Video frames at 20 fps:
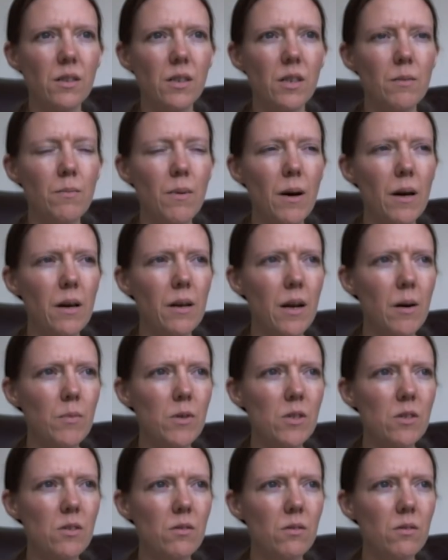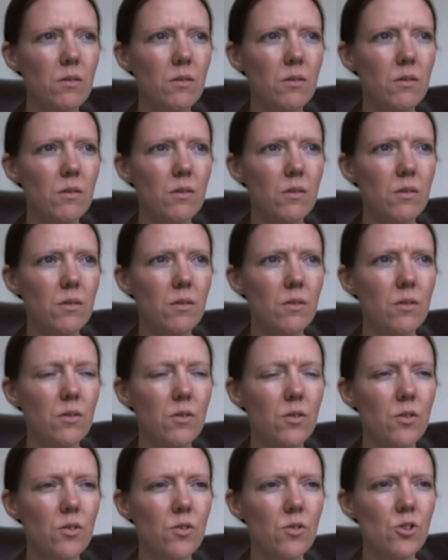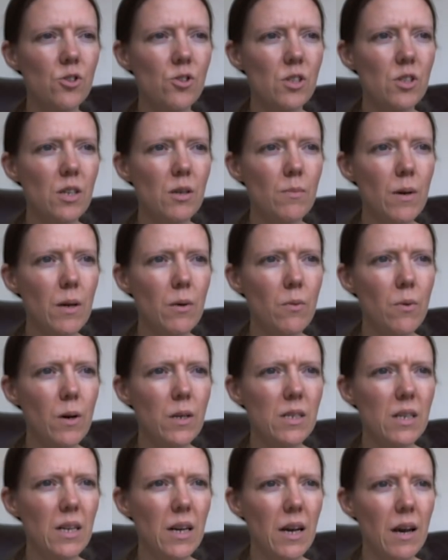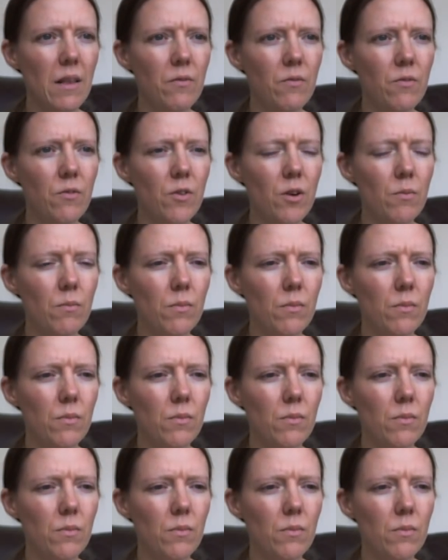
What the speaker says: Amazon. Just eBay, where did I get them from?